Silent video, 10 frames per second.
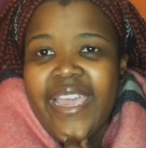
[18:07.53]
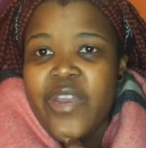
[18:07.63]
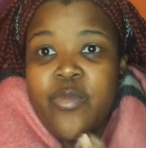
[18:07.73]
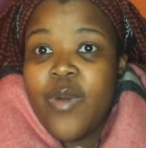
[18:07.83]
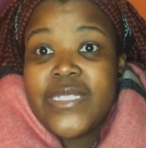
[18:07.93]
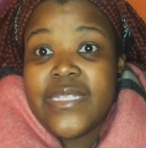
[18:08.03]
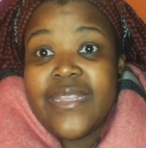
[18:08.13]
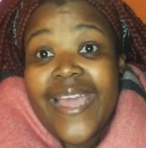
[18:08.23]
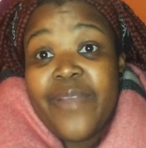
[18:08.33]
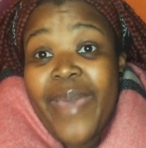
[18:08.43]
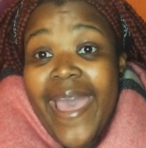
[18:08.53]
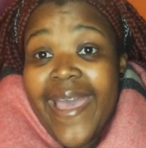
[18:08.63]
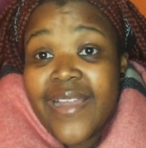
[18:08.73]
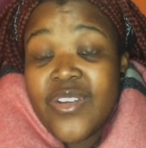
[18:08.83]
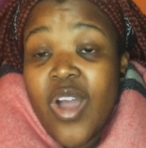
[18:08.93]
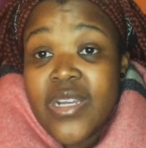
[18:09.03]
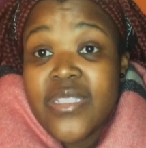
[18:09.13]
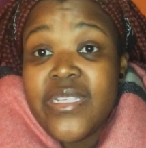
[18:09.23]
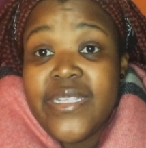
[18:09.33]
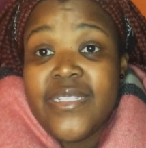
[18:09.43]
that bad,
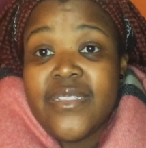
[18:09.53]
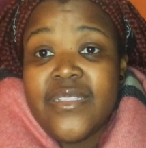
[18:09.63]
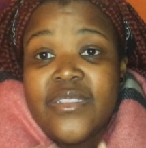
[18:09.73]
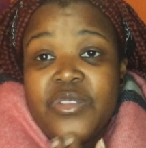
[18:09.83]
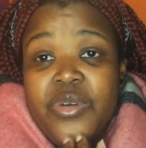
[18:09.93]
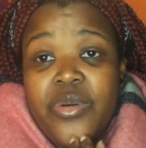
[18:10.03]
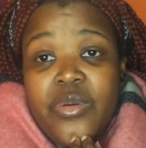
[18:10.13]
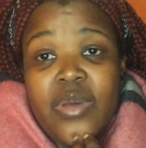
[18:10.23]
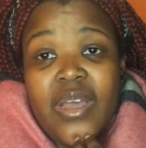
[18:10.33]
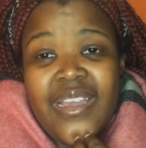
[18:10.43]
honestly, you know.